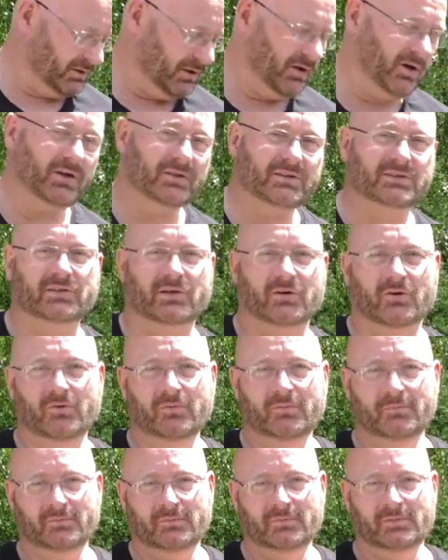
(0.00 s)

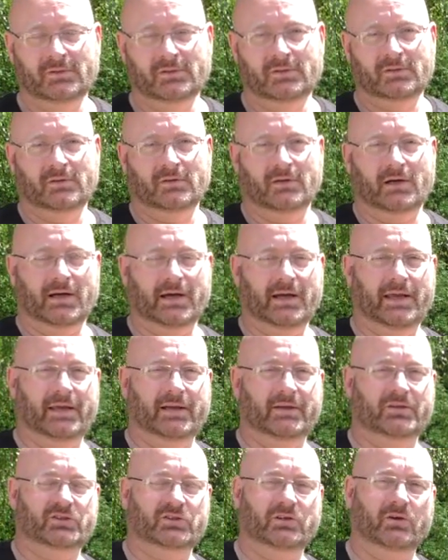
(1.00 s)
Also,
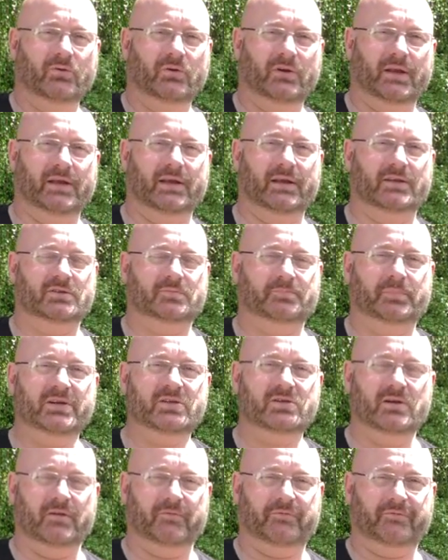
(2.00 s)
I showed a
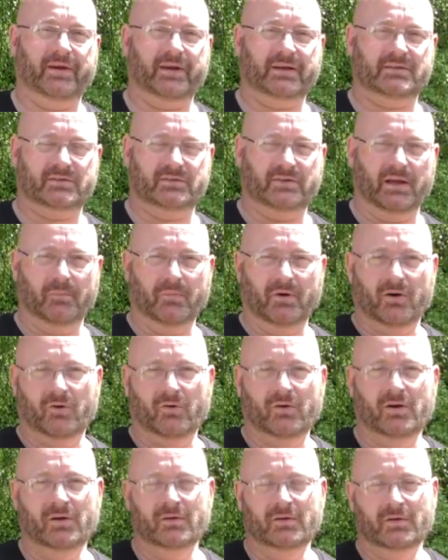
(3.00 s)
special effects
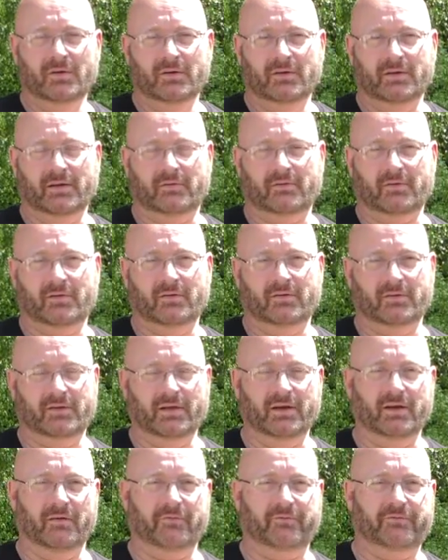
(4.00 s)
demo that
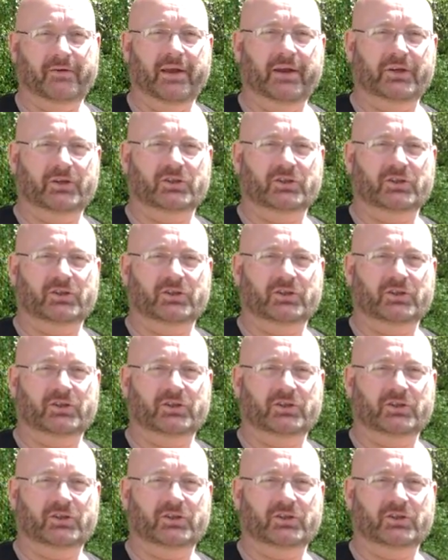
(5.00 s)
did a fake